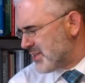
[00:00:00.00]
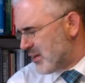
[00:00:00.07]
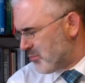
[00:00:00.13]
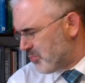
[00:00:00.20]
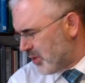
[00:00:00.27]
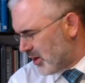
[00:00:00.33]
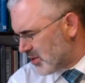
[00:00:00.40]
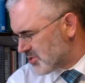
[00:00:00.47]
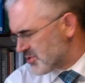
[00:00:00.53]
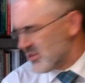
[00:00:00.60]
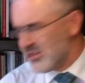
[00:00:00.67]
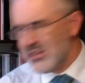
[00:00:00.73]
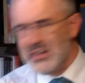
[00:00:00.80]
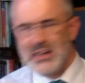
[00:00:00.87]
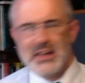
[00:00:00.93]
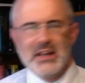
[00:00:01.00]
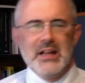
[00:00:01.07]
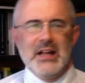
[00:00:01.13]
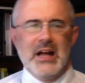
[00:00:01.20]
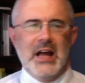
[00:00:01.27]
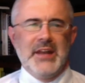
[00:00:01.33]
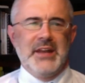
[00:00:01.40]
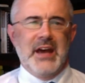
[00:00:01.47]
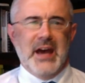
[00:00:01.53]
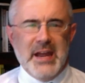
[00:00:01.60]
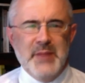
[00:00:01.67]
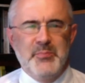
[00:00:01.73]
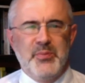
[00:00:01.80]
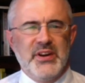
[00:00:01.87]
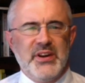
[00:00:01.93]
apostle and high
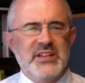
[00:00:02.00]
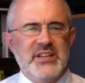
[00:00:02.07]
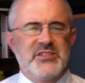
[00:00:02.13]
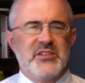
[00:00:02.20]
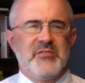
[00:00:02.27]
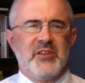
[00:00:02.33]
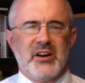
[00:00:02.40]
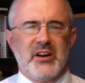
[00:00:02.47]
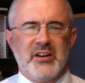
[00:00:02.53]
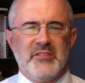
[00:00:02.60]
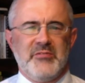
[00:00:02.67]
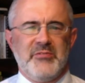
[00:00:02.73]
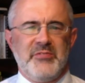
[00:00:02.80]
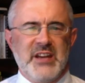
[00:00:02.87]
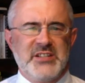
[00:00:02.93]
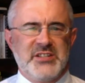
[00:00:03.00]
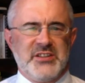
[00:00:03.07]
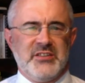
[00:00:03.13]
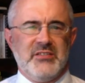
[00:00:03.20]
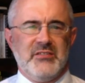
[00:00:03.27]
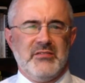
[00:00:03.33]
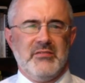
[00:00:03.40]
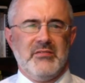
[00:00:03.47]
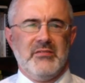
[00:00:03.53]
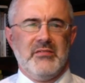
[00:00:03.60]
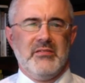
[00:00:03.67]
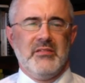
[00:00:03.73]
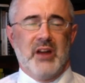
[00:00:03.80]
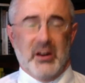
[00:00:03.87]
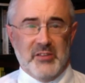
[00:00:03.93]
priest of our confession,
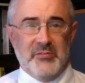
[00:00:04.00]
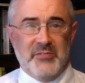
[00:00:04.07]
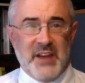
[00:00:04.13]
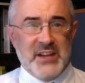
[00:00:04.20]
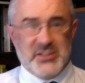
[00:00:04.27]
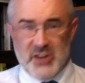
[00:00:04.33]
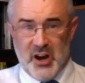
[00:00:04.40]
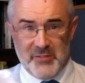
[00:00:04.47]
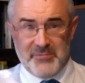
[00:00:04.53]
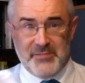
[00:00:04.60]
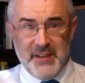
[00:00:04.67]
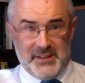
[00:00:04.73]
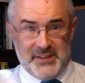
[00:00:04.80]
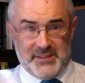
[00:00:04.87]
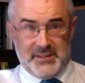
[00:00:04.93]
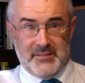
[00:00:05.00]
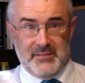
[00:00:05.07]
our faith.